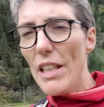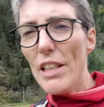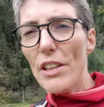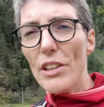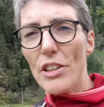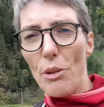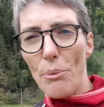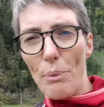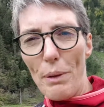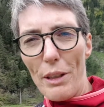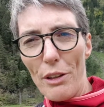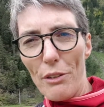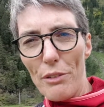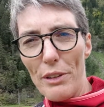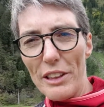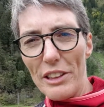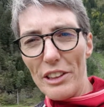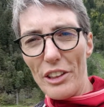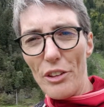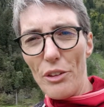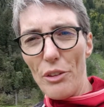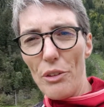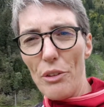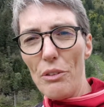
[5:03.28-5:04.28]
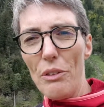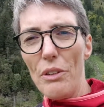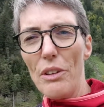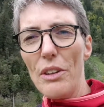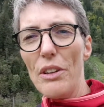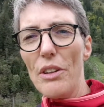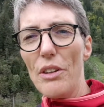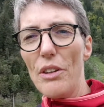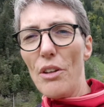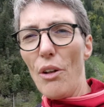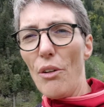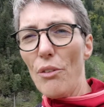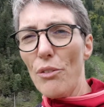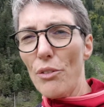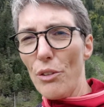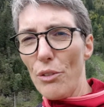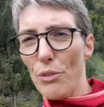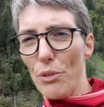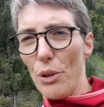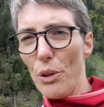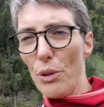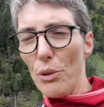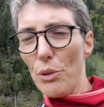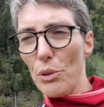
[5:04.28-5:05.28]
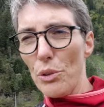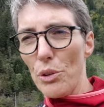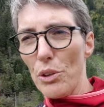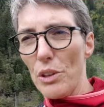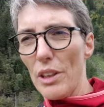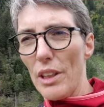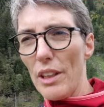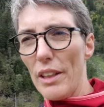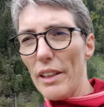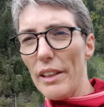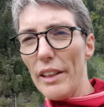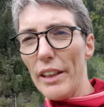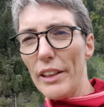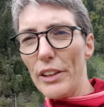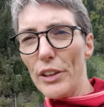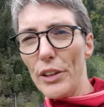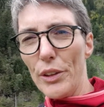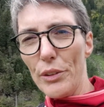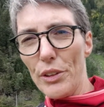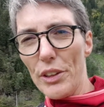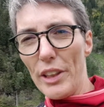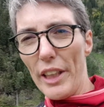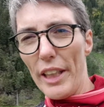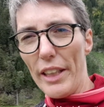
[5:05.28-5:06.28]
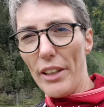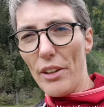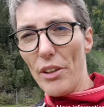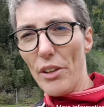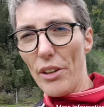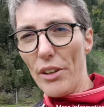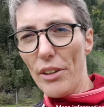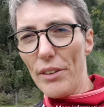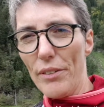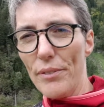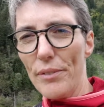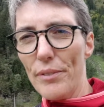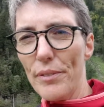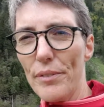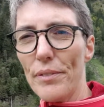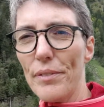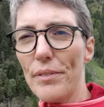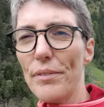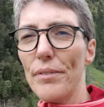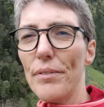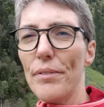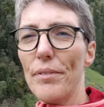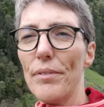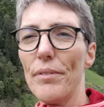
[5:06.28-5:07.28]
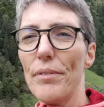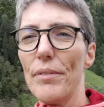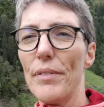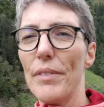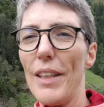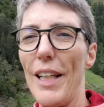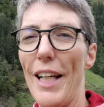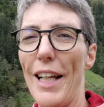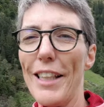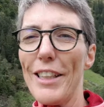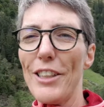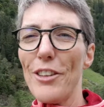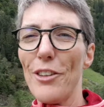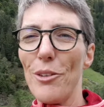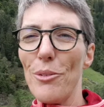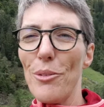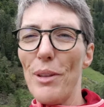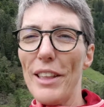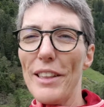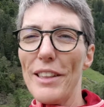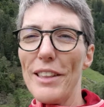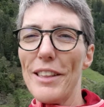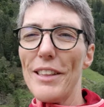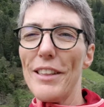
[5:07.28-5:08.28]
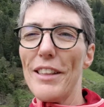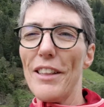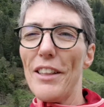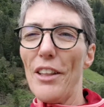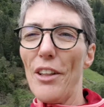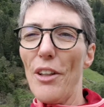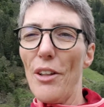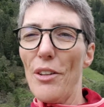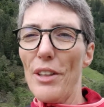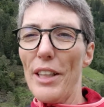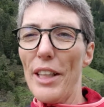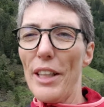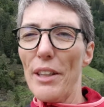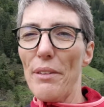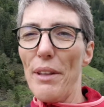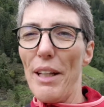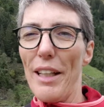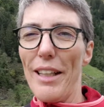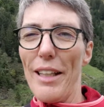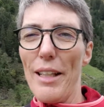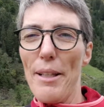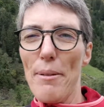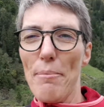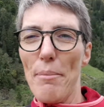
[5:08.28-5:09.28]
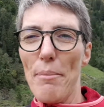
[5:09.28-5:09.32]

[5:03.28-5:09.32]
So be critical of the roles that you take on. As always, go Dare Greatly.